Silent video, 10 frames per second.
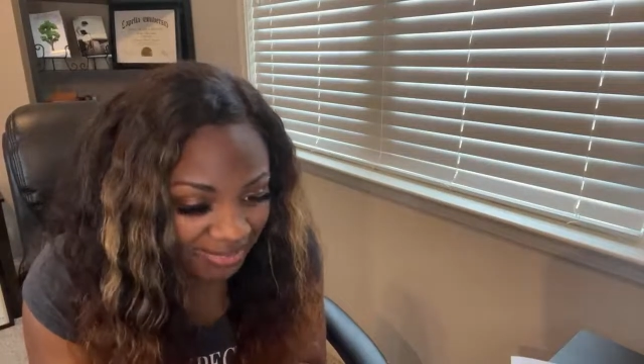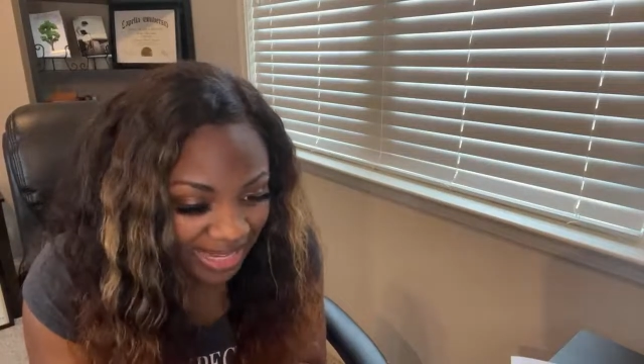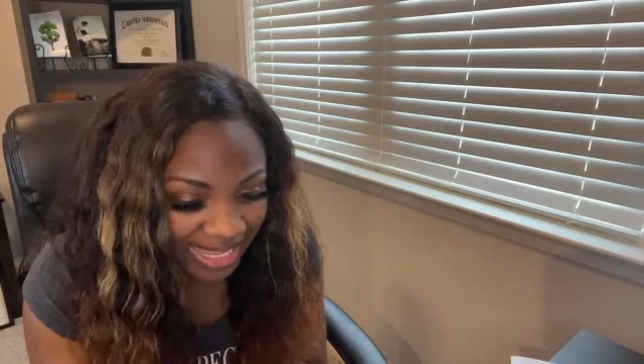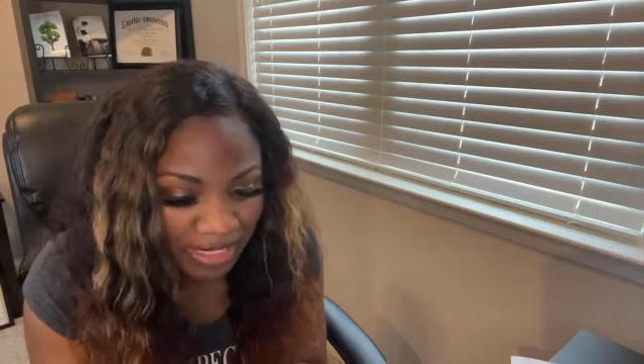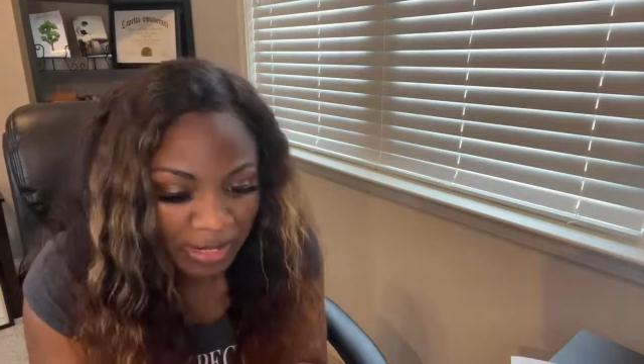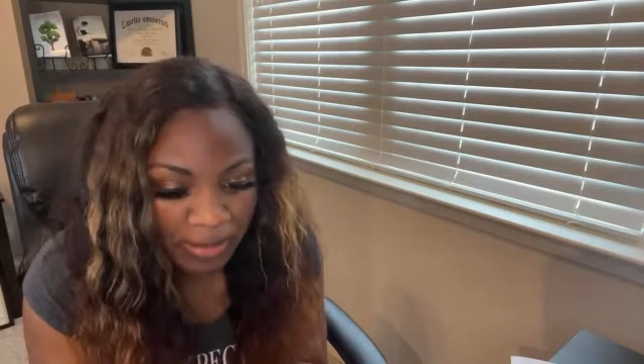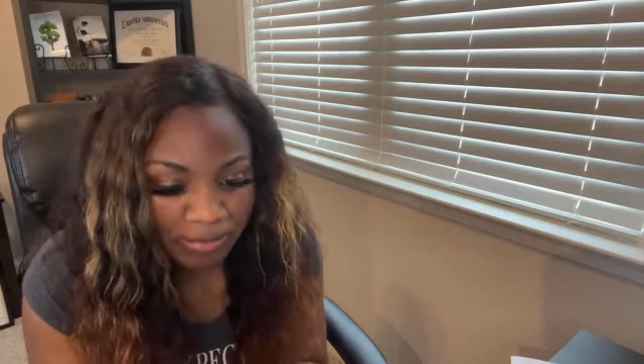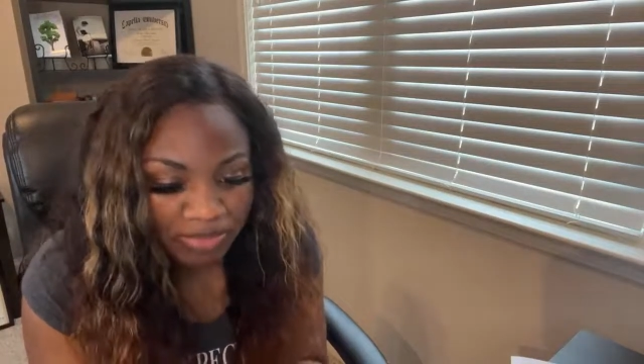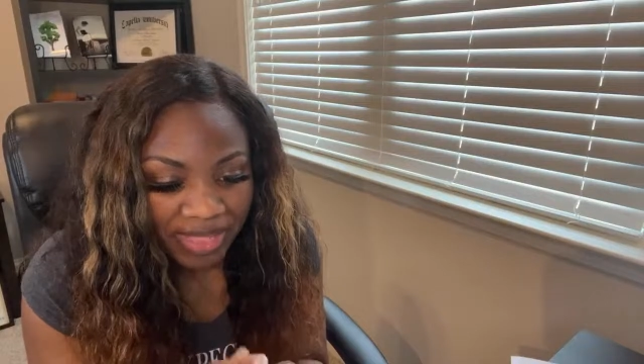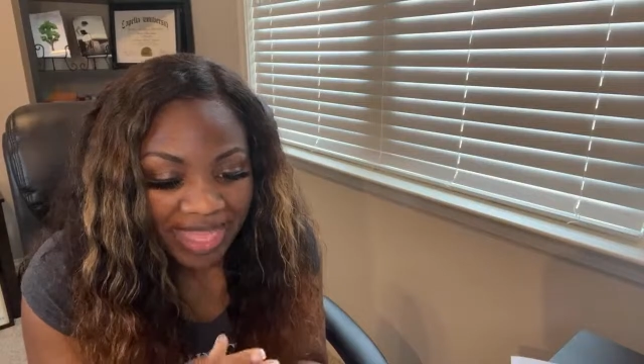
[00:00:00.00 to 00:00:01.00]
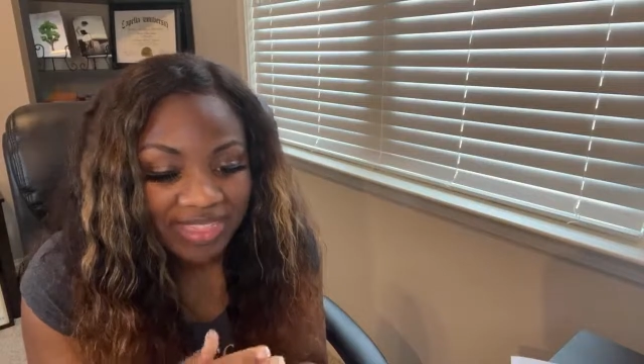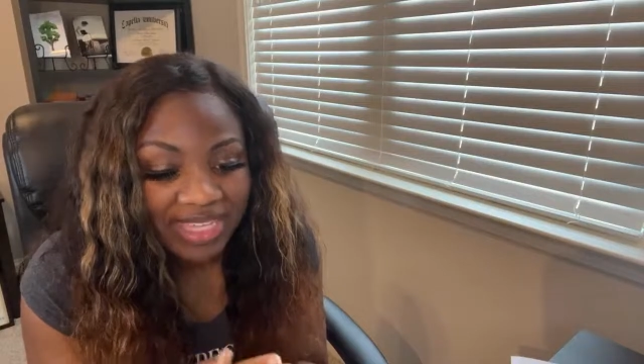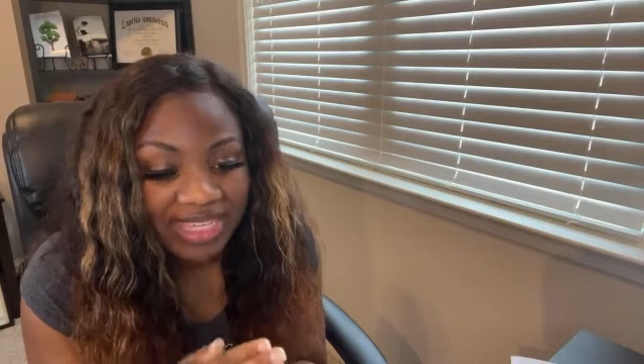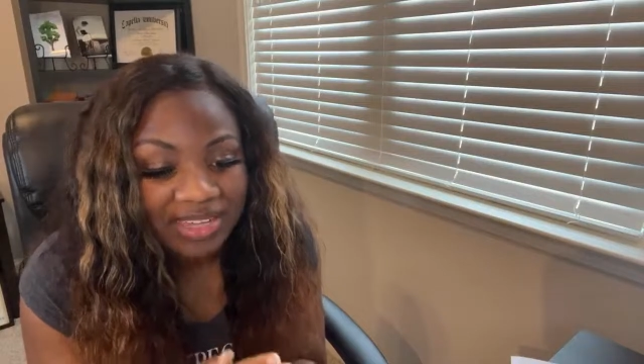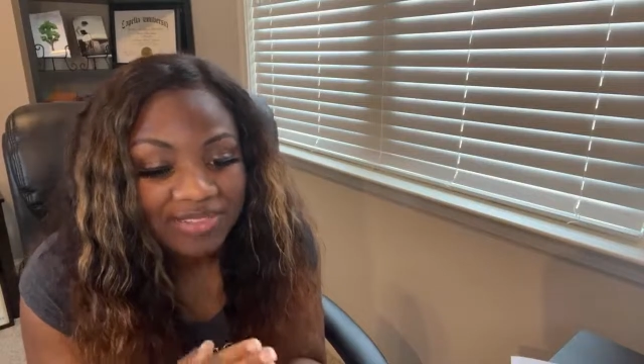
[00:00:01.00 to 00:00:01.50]
Like at the
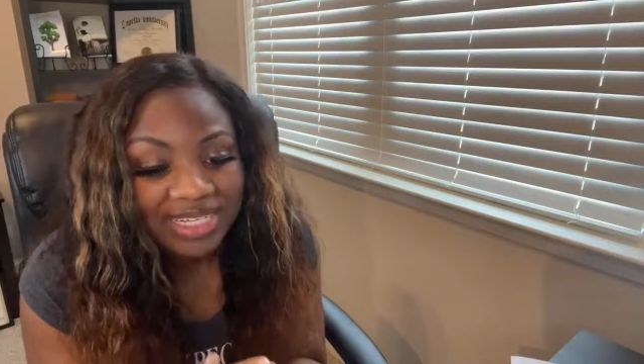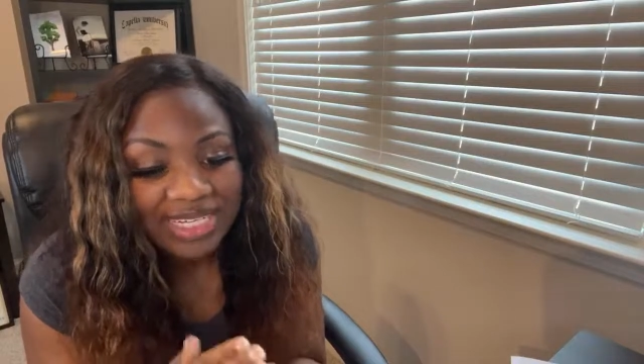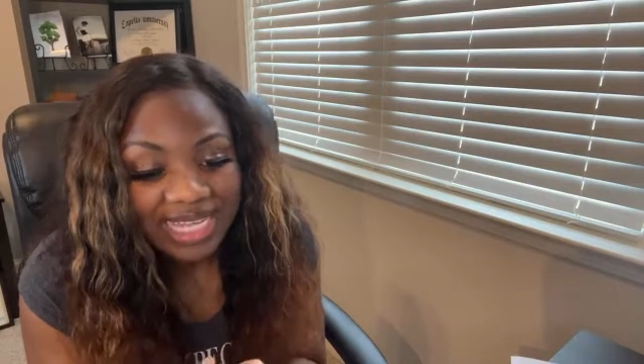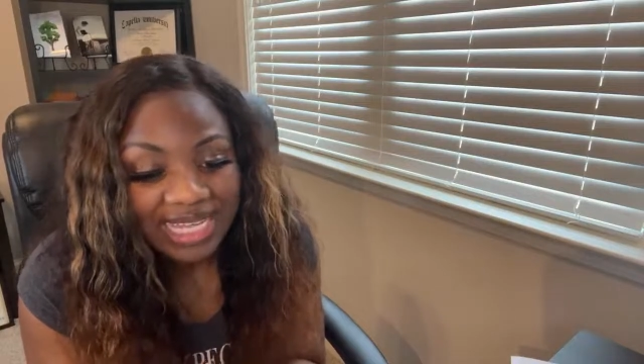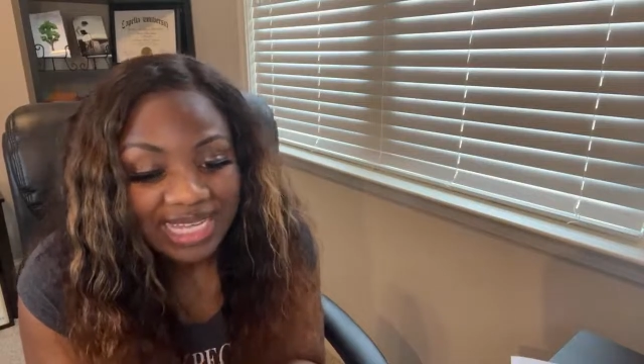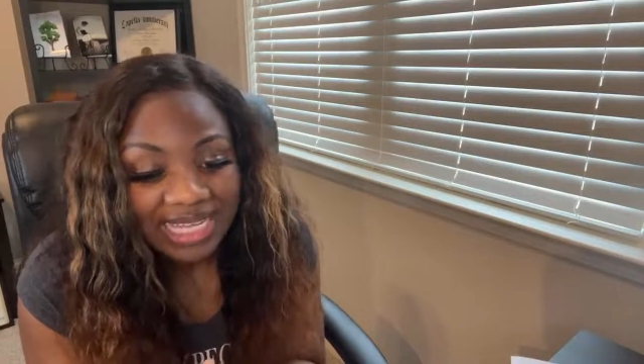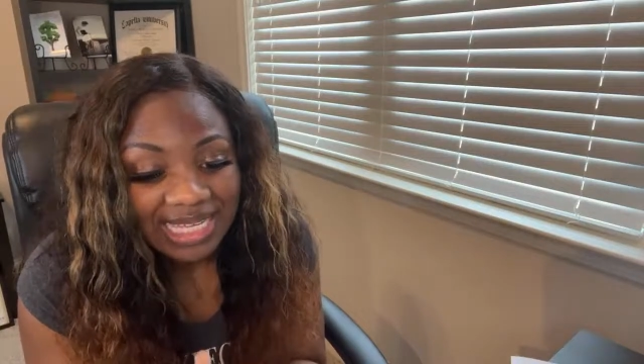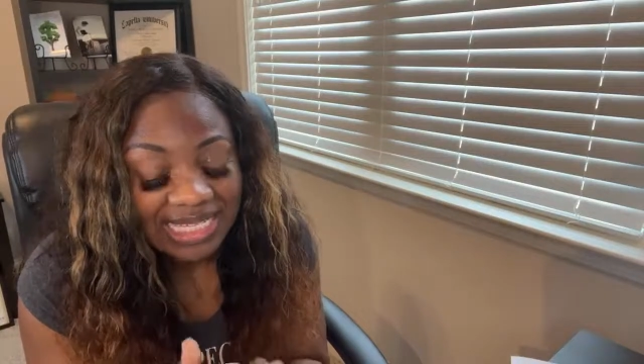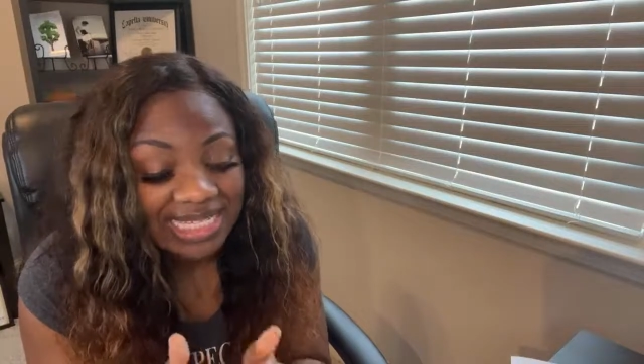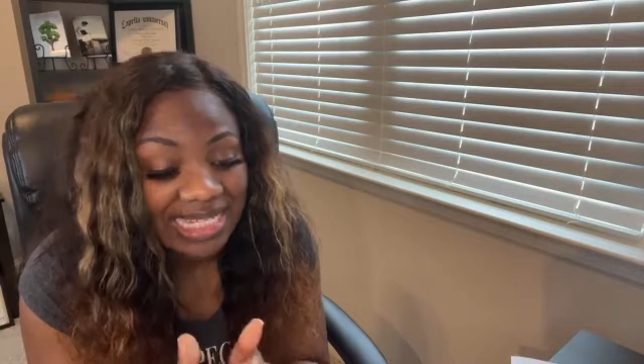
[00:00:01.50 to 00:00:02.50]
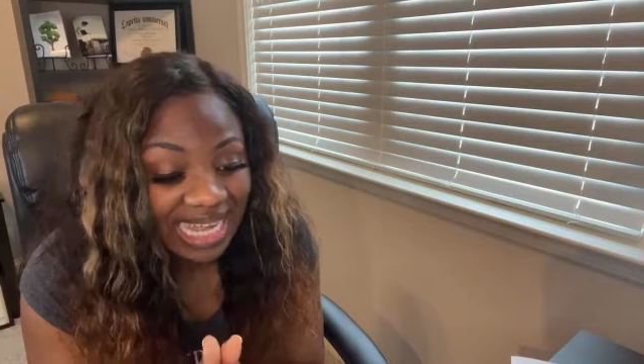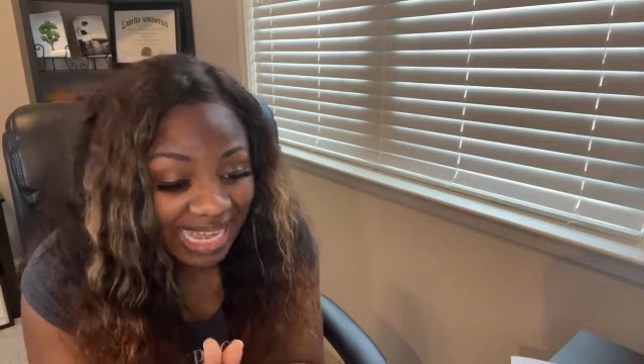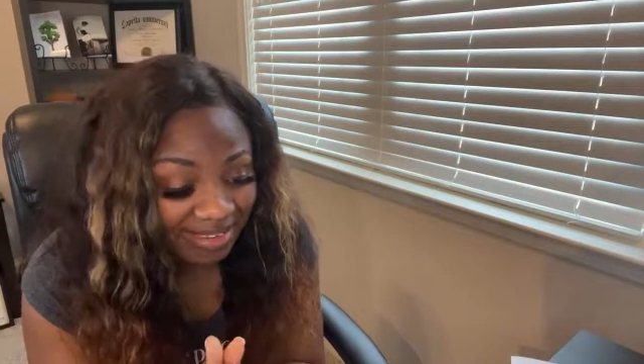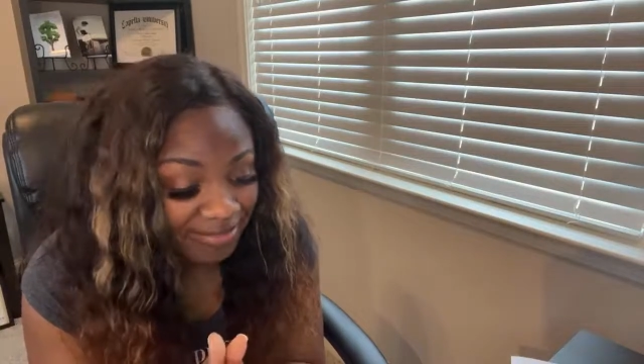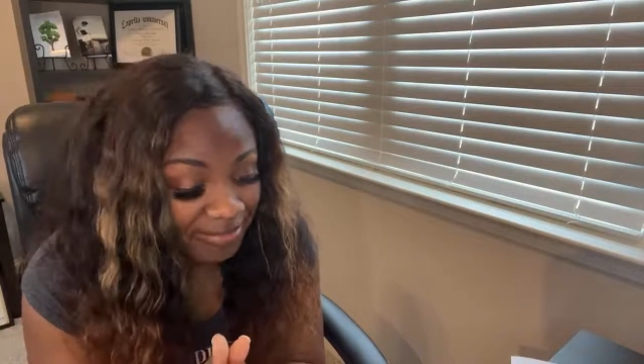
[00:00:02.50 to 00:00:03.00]
end of the day,
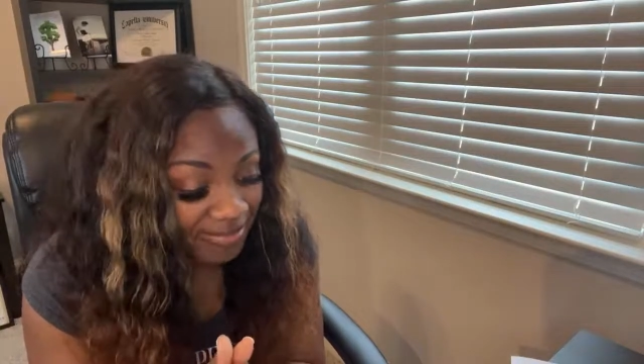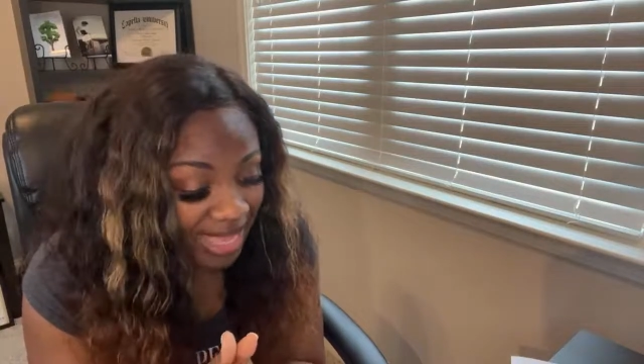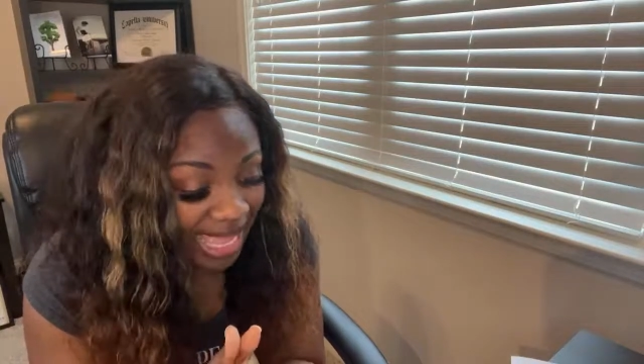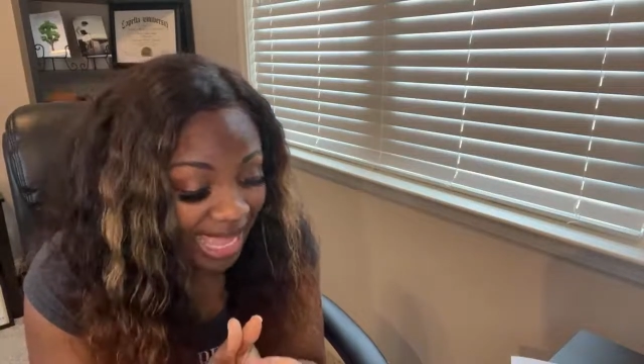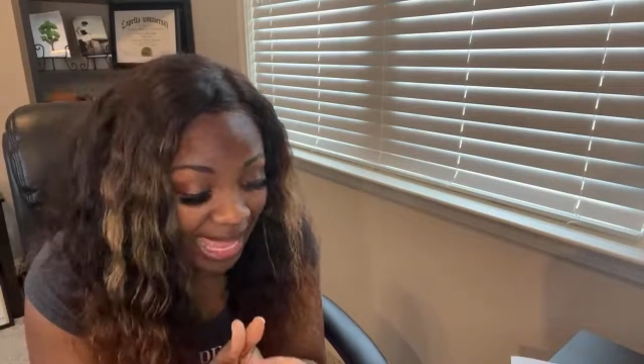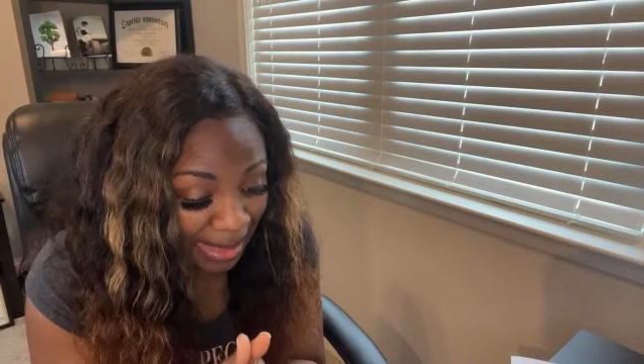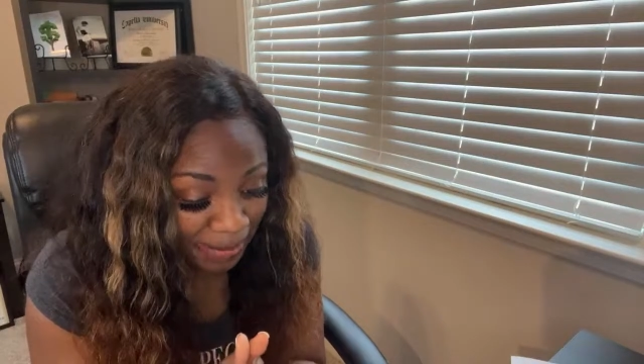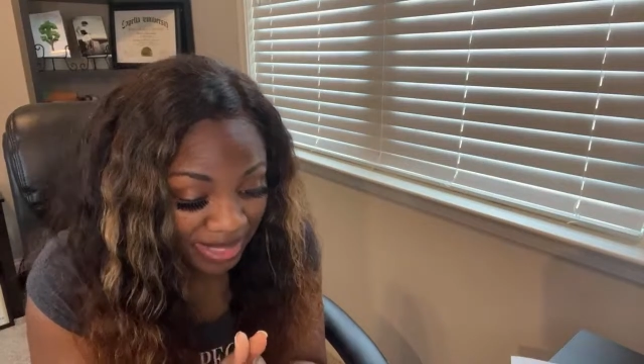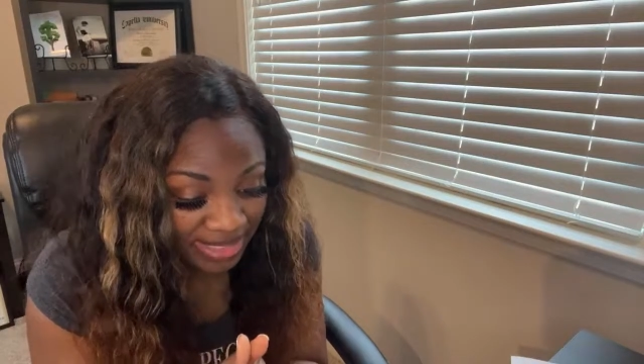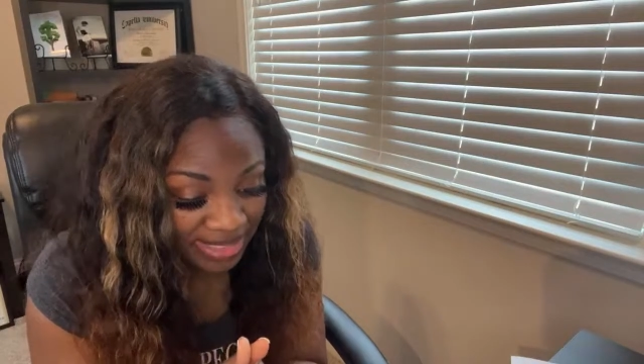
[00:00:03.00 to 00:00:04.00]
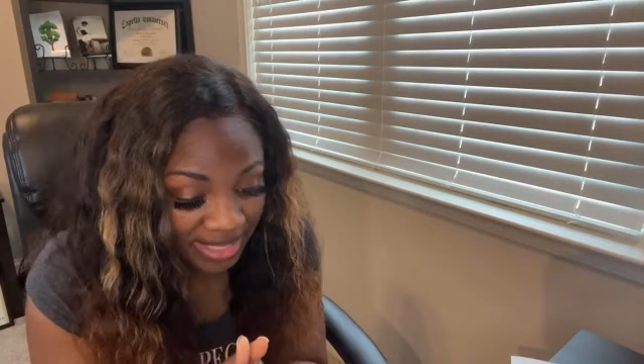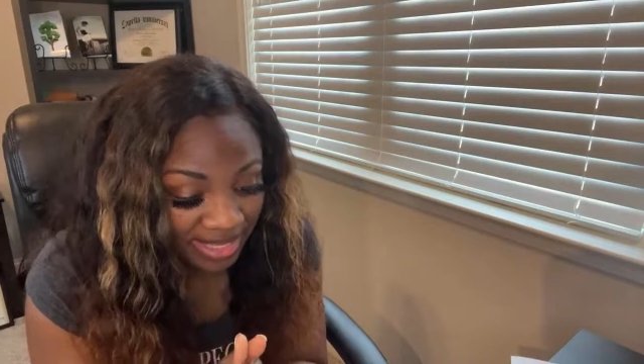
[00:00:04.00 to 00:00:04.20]
life happens.